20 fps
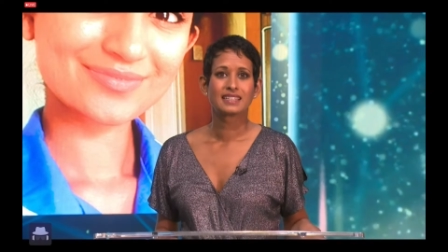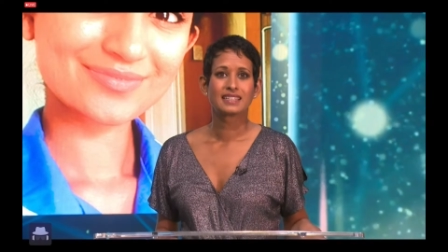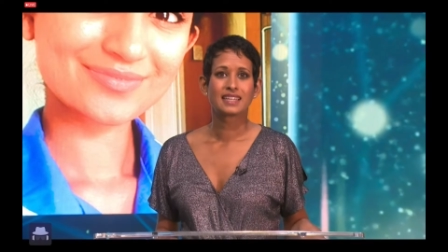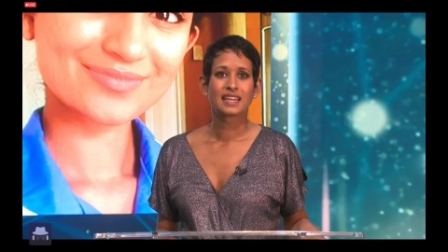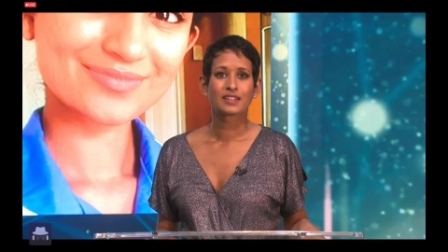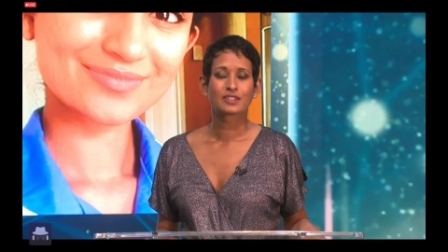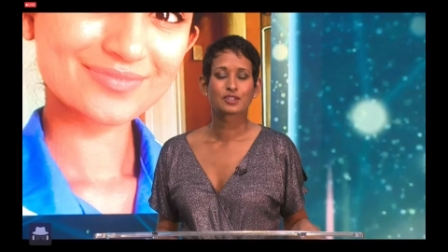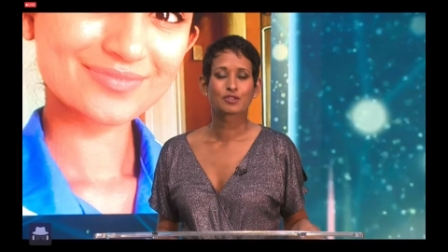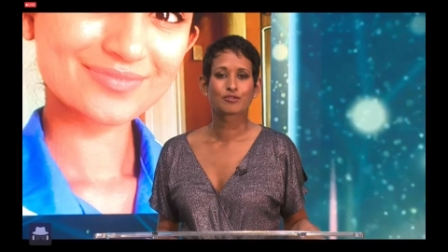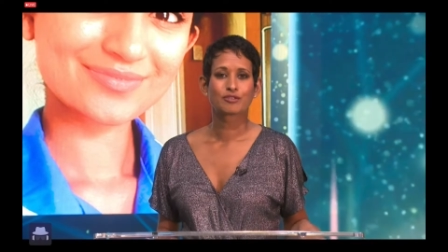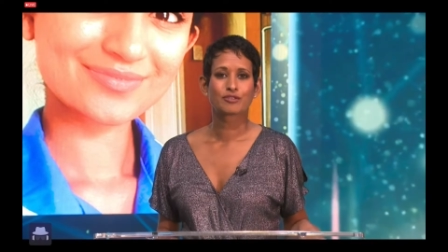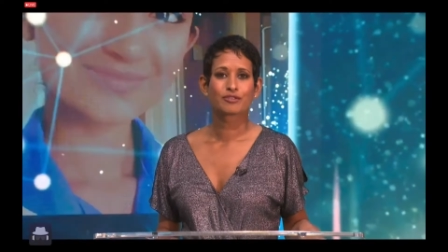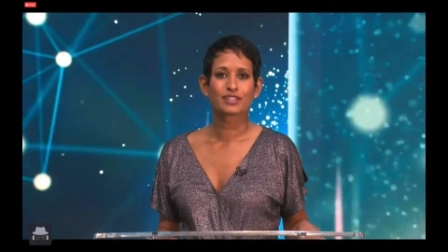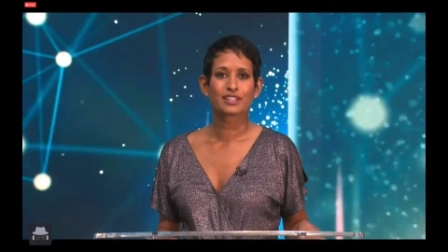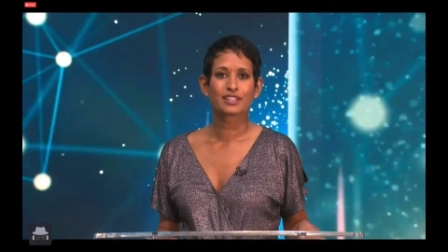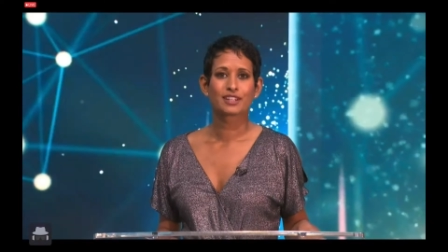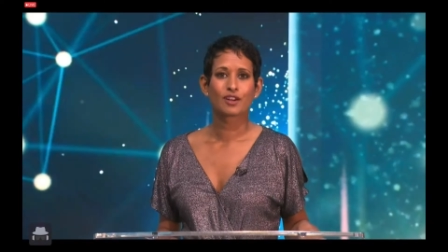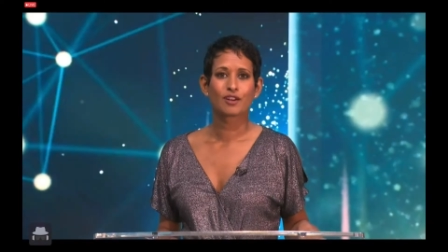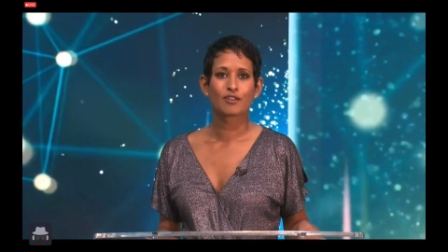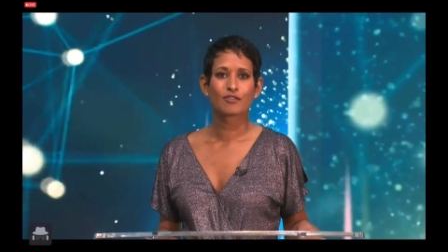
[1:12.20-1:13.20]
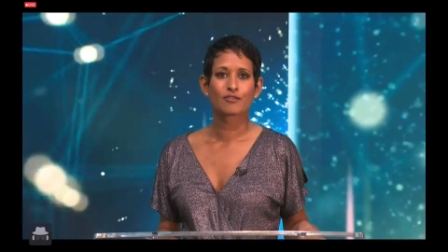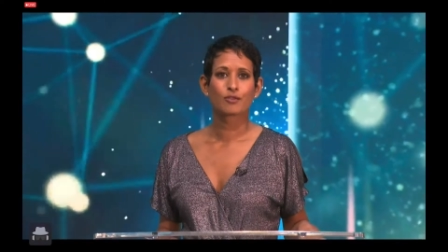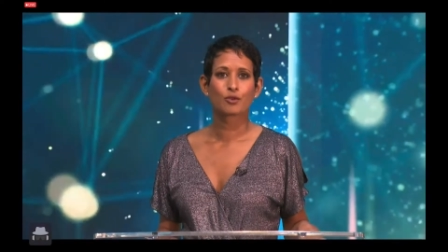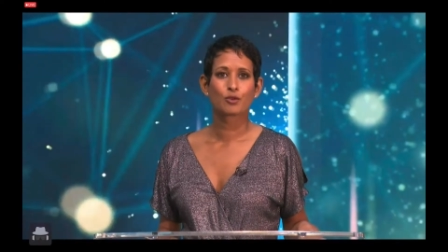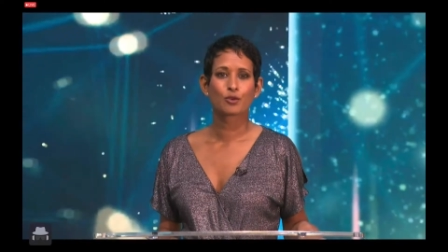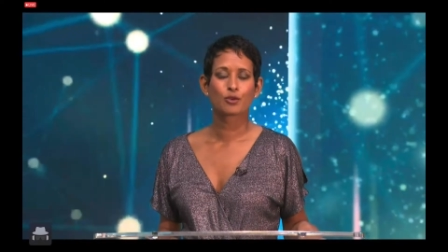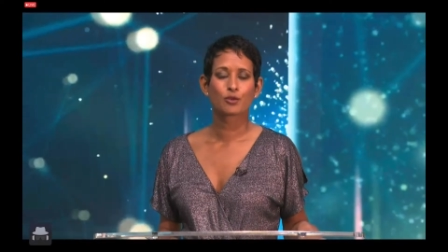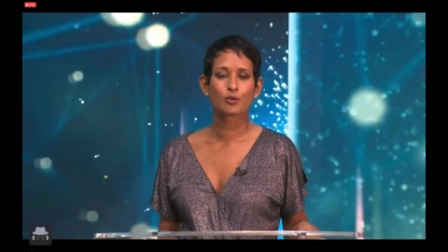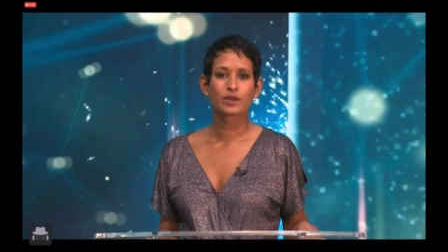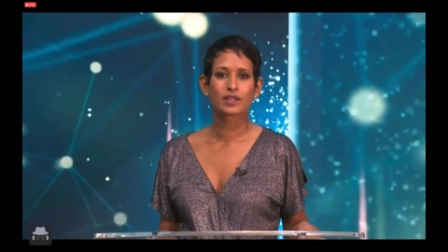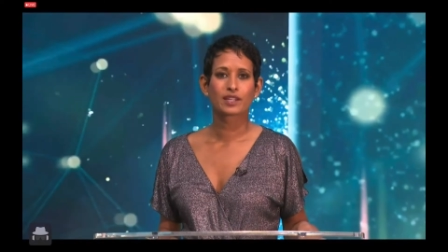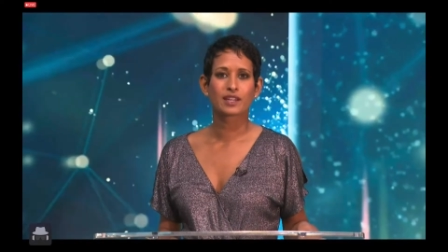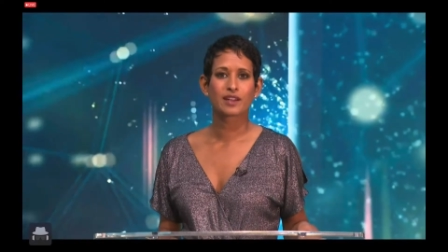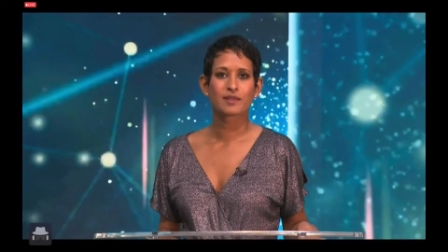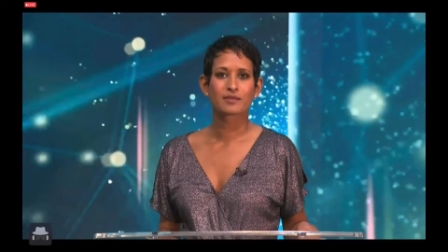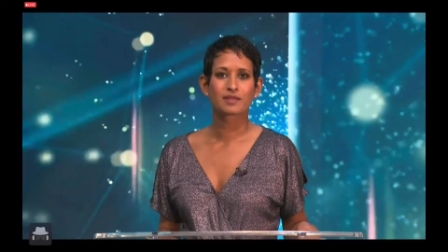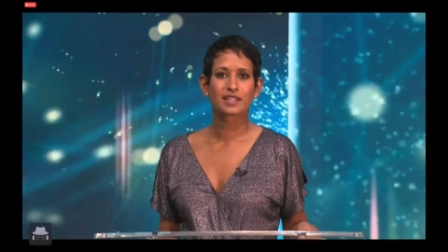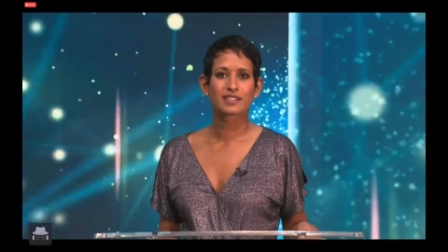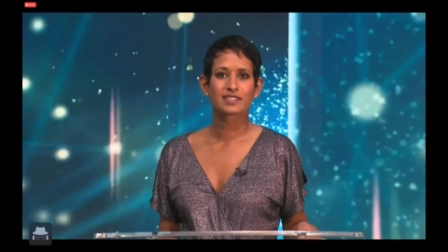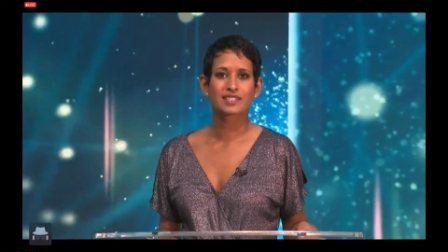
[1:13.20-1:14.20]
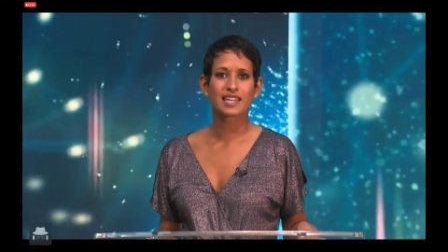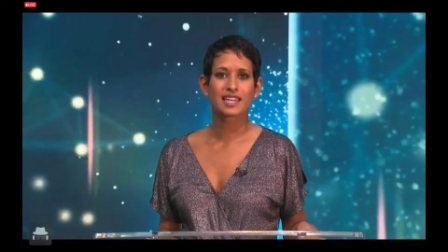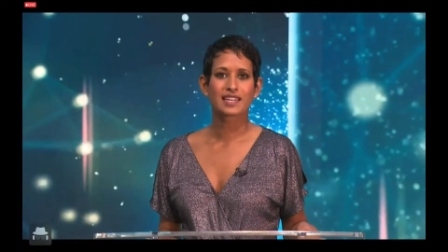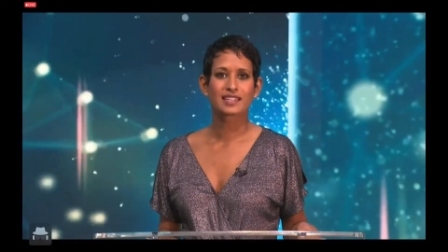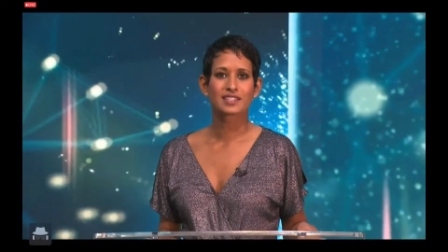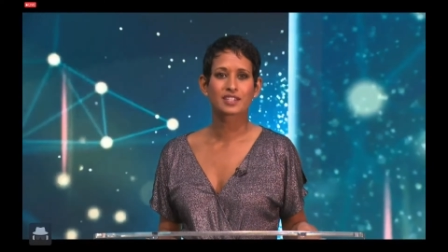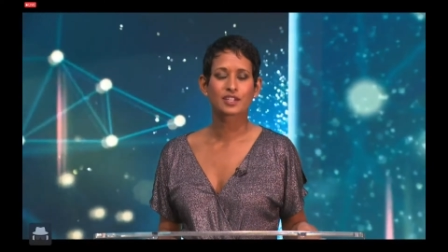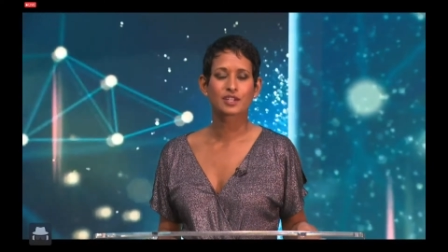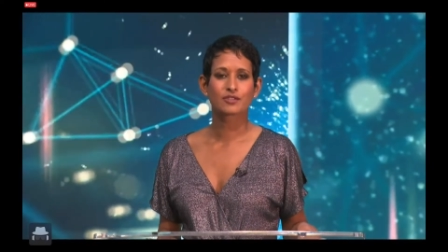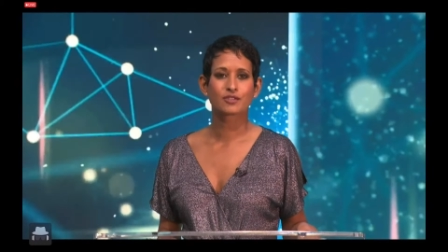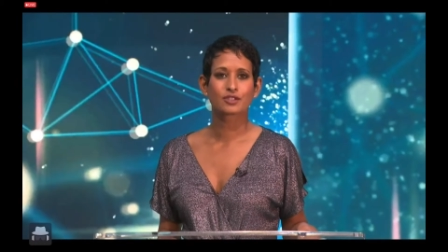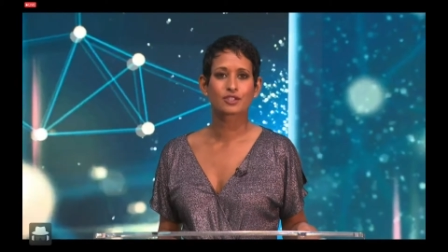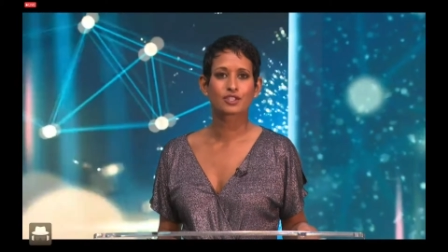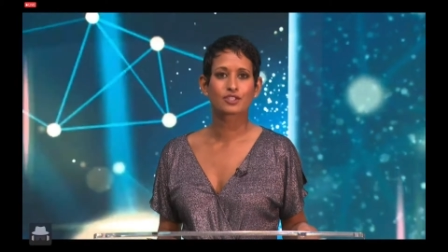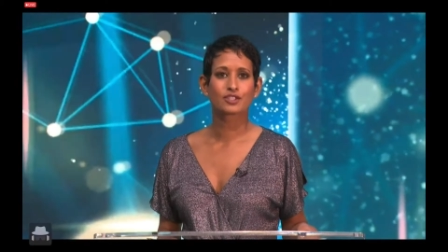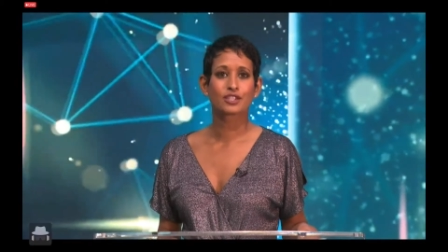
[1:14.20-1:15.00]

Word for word: Now, to reveal our fourth winner, I'm going to hand over to